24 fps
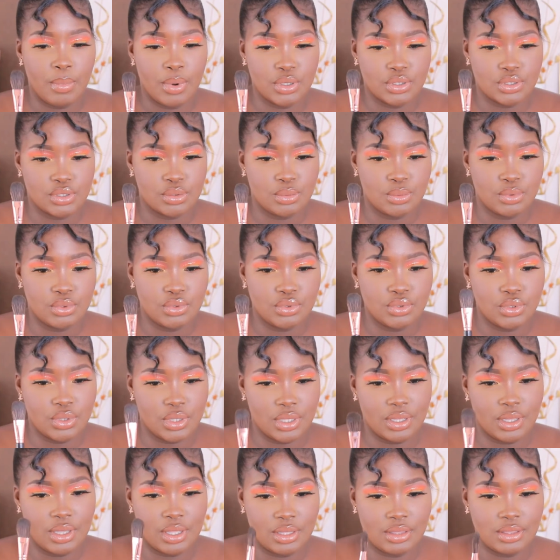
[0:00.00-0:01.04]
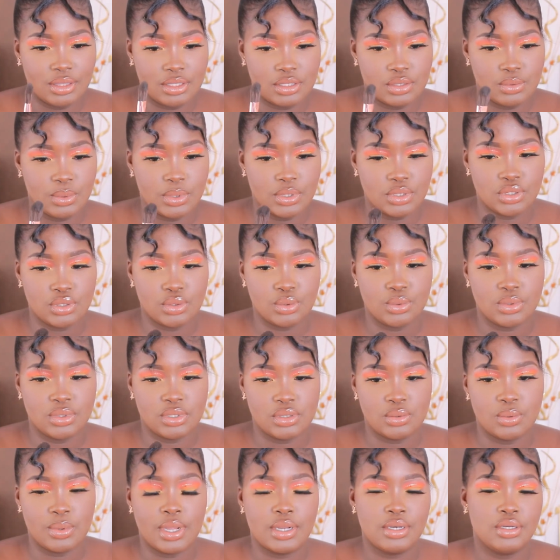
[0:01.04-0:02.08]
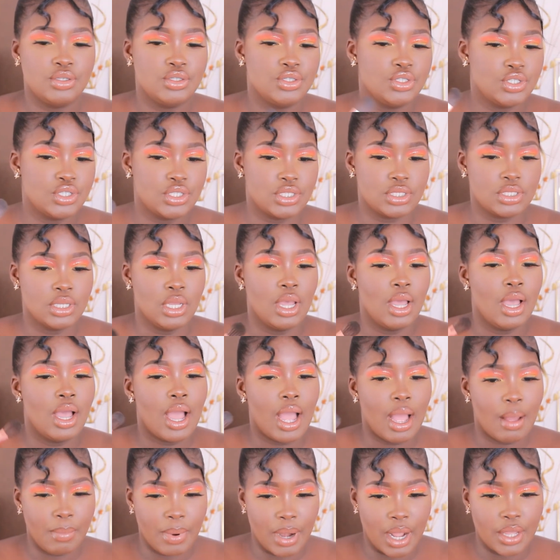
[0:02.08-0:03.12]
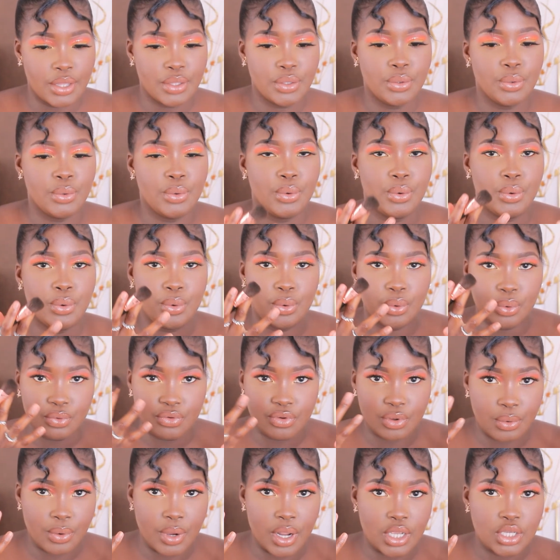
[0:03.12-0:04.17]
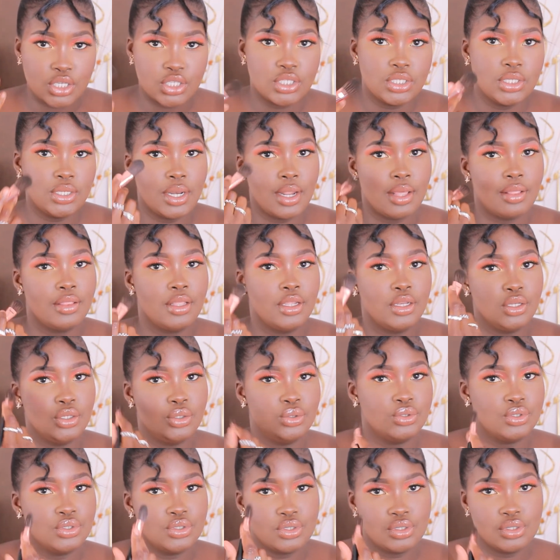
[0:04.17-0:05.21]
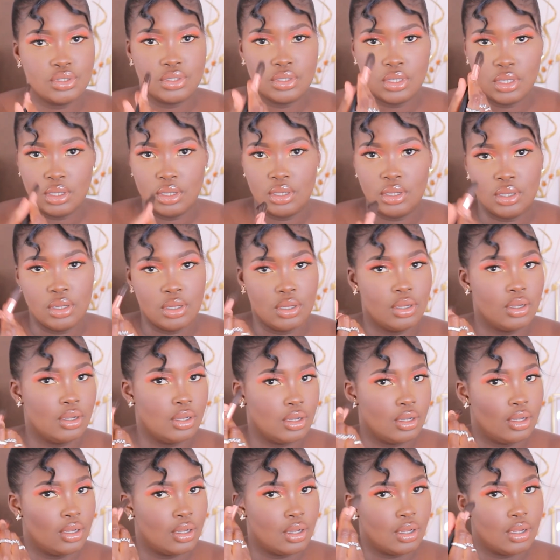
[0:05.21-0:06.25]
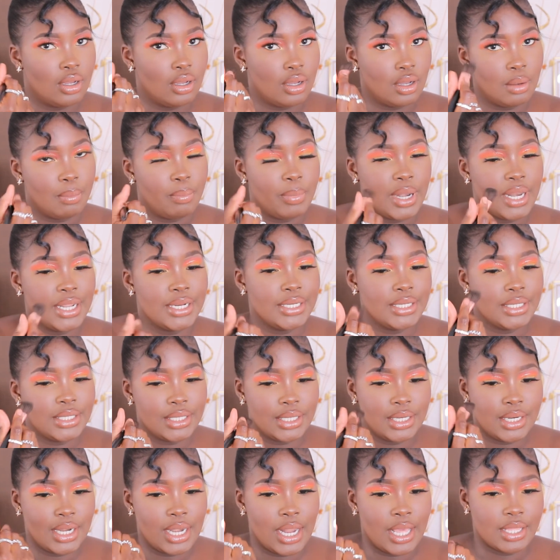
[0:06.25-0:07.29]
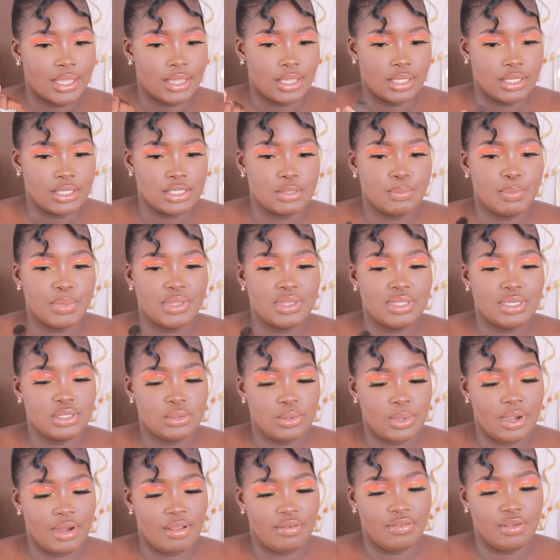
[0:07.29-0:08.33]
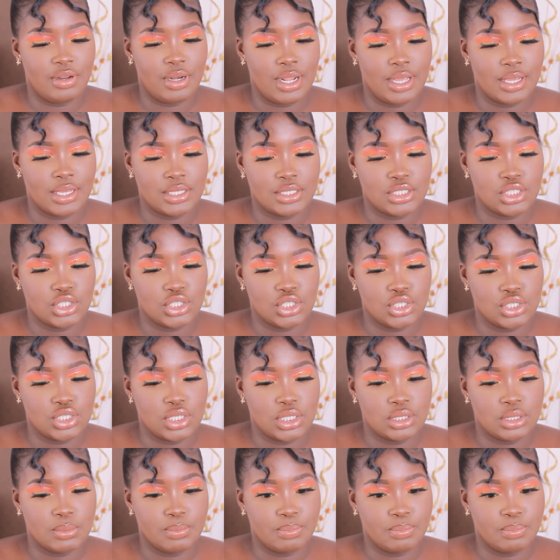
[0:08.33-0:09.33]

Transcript: possible you can get this one too. This one you just apply your foundation and then you just blend it in like this. But this one I feel like it's just a